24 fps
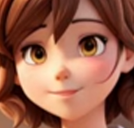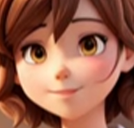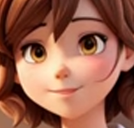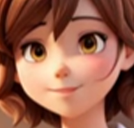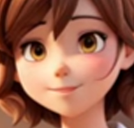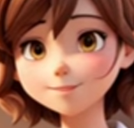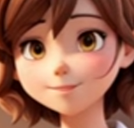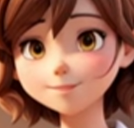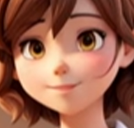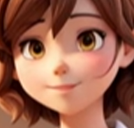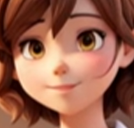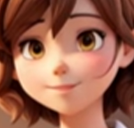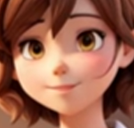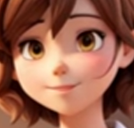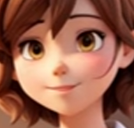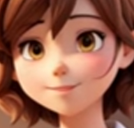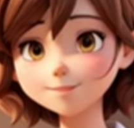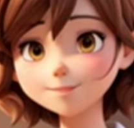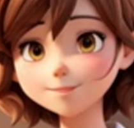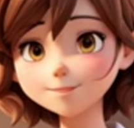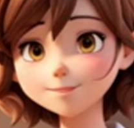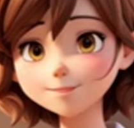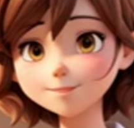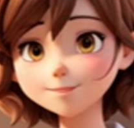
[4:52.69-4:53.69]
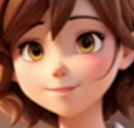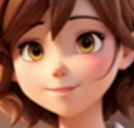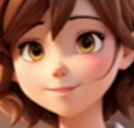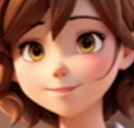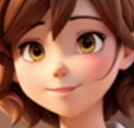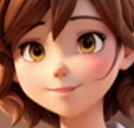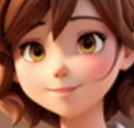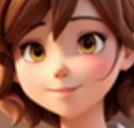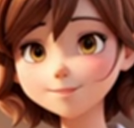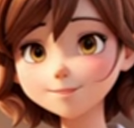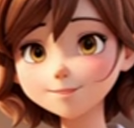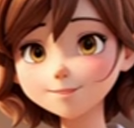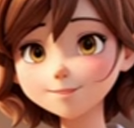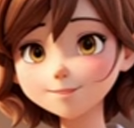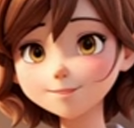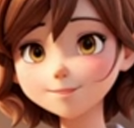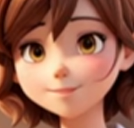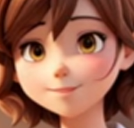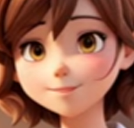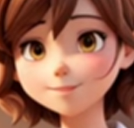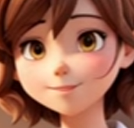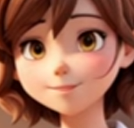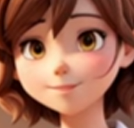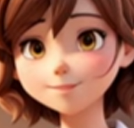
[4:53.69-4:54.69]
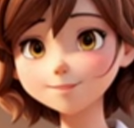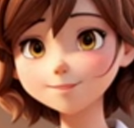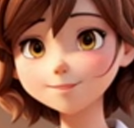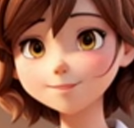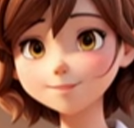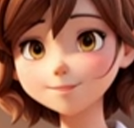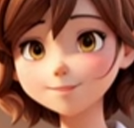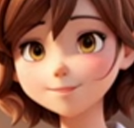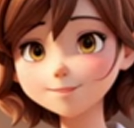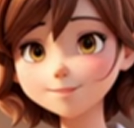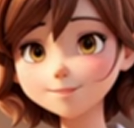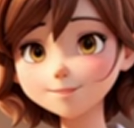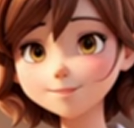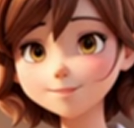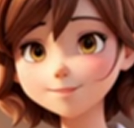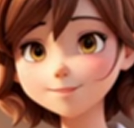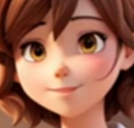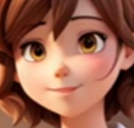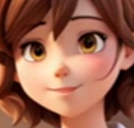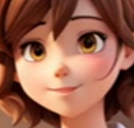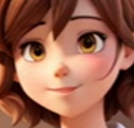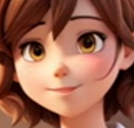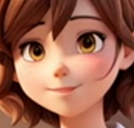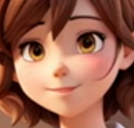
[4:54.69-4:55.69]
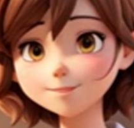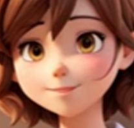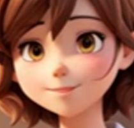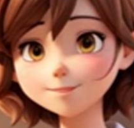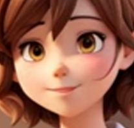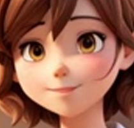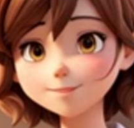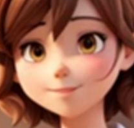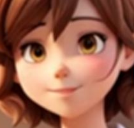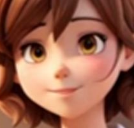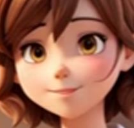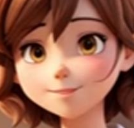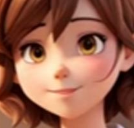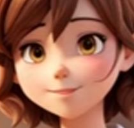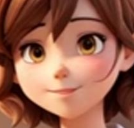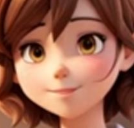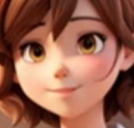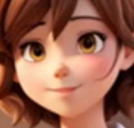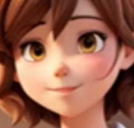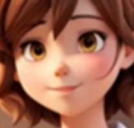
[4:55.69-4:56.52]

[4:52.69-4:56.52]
No one is speaking in this clip.